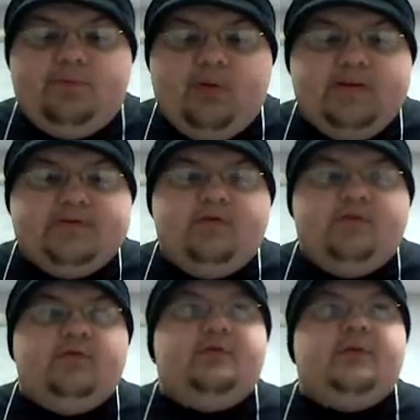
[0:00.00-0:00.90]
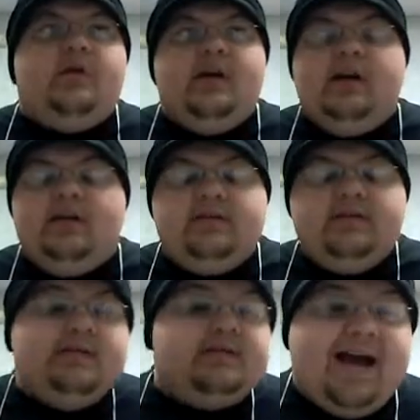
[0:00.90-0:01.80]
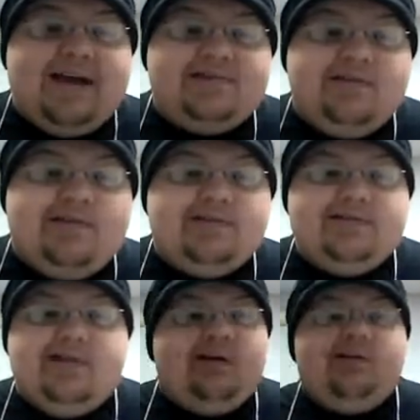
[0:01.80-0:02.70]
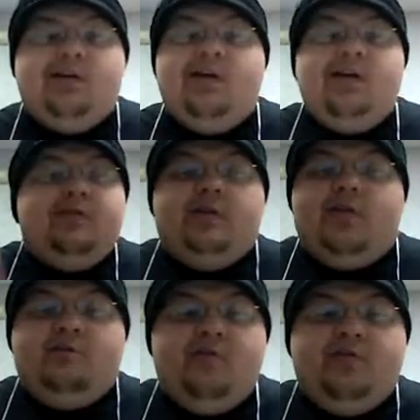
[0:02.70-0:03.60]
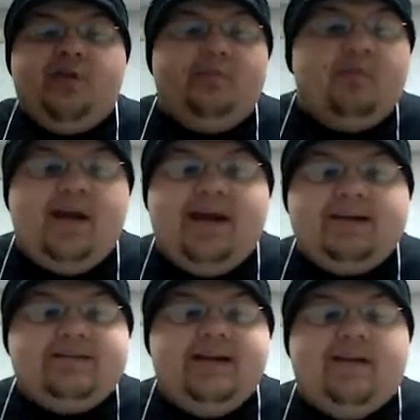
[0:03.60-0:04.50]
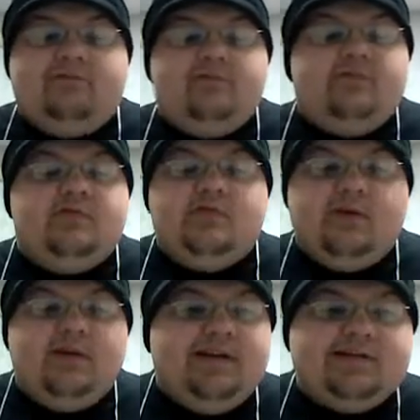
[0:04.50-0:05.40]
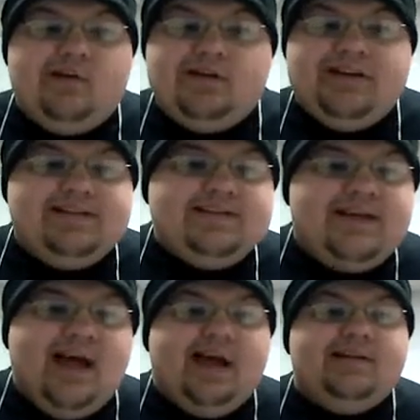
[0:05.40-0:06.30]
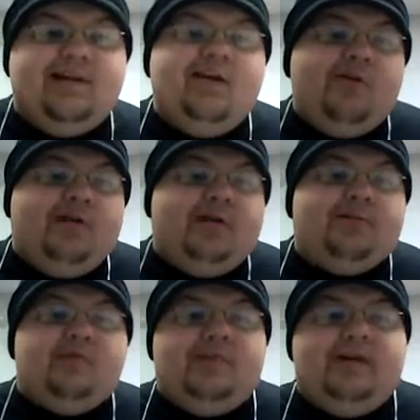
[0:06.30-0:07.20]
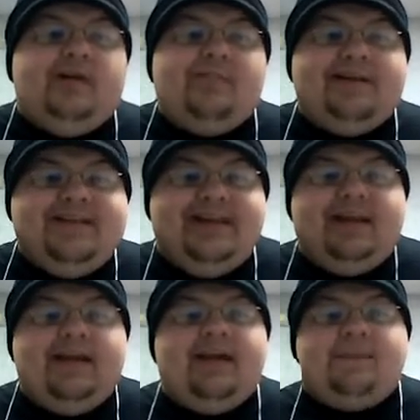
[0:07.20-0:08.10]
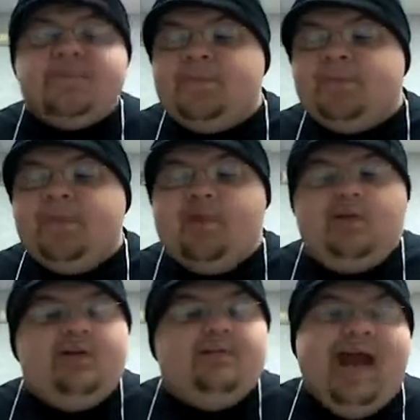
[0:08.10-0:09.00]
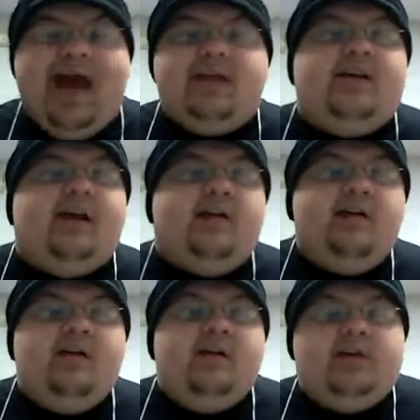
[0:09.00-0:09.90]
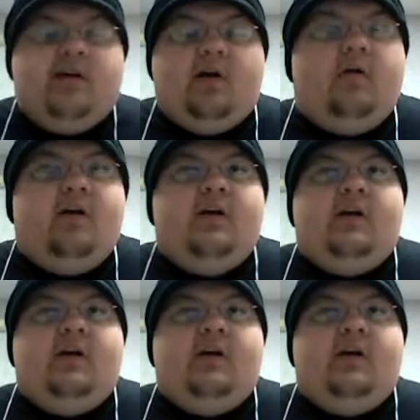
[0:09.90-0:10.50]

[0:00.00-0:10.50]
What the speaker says: pretty soon, you know, those guys are going to start, you know, moving up the ranks, and they're going to start getting signed by WWE and by TNA, and they're going to be out of there. You know,